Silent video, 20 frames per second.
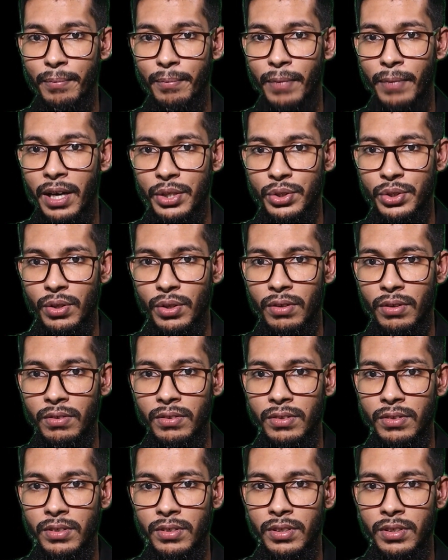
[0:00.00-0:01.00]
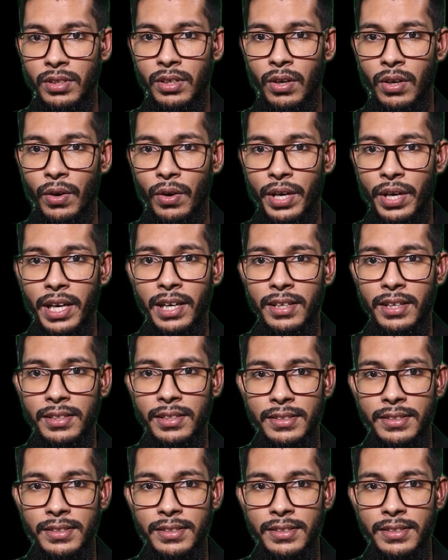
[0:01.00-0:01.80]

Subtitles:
version. Okay.